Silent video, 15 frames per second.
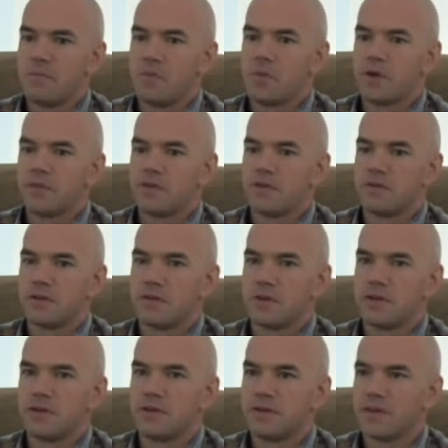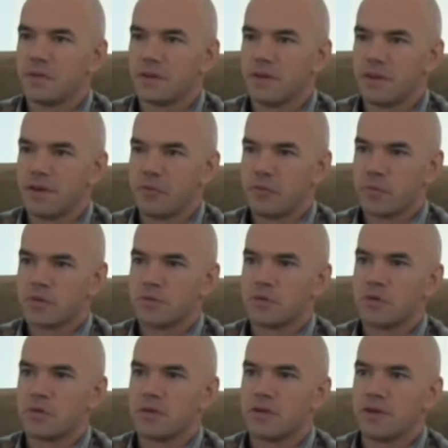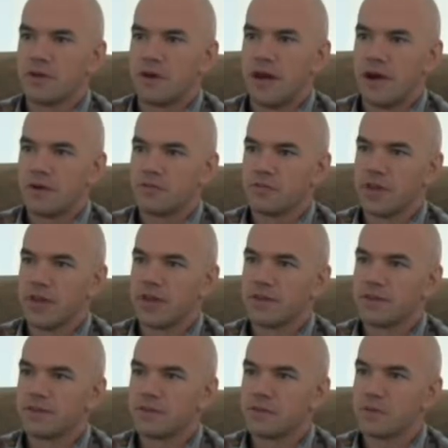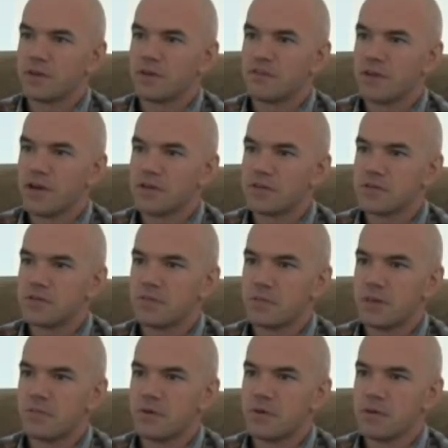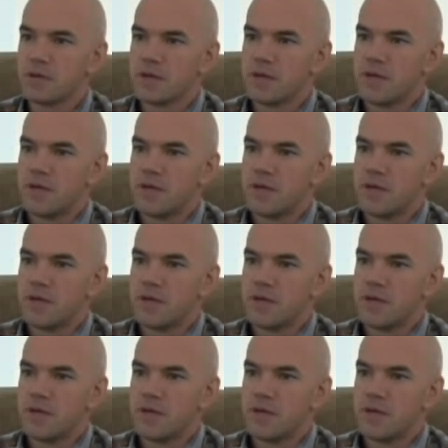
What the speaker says: what they're doing, that what the governments are doing, are out of line with the values of the people.